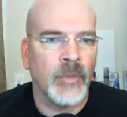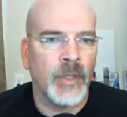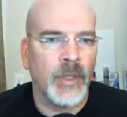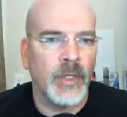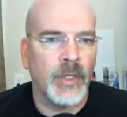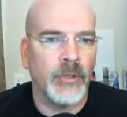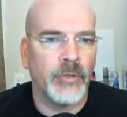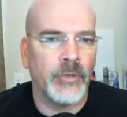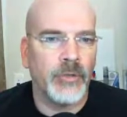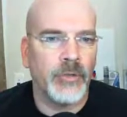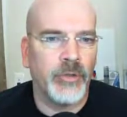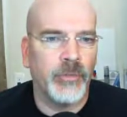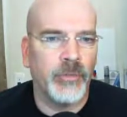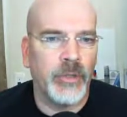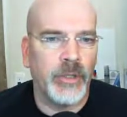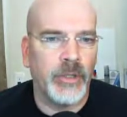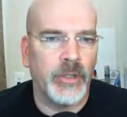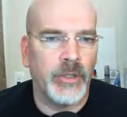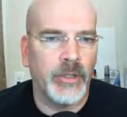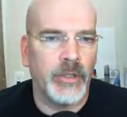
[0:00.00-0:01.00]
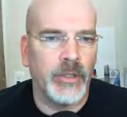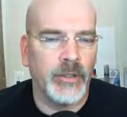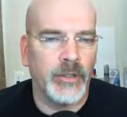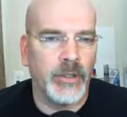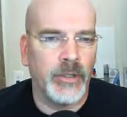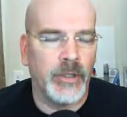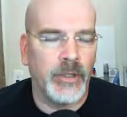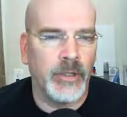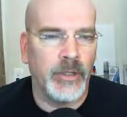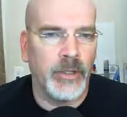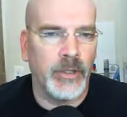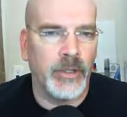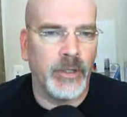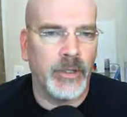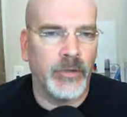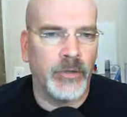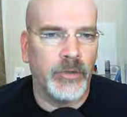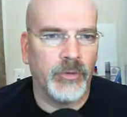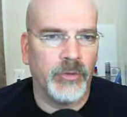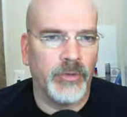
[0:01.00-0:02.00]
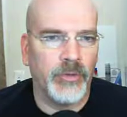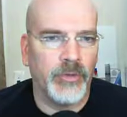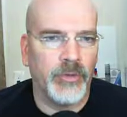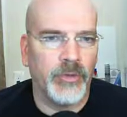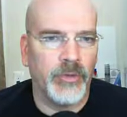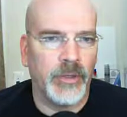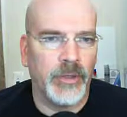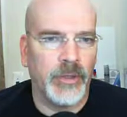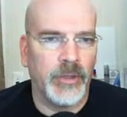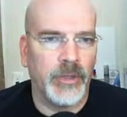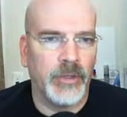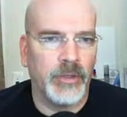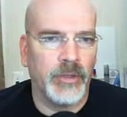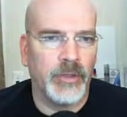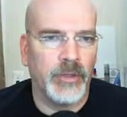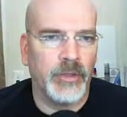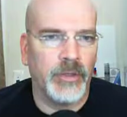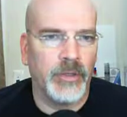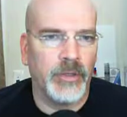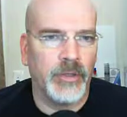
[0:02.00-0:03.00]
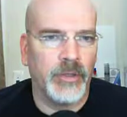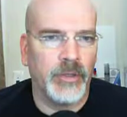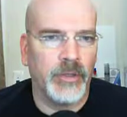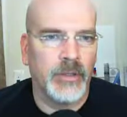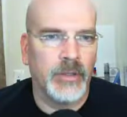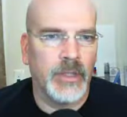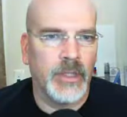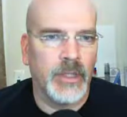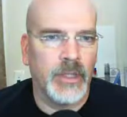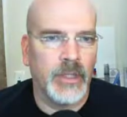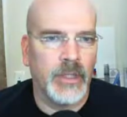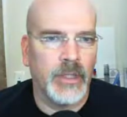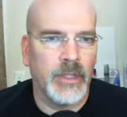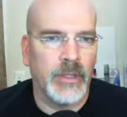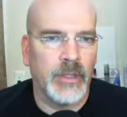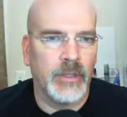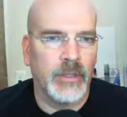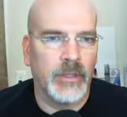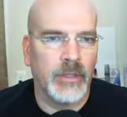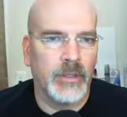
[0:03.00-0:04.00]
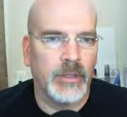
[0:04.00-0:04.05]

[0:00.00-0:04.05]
And it should be here. And I don't see a,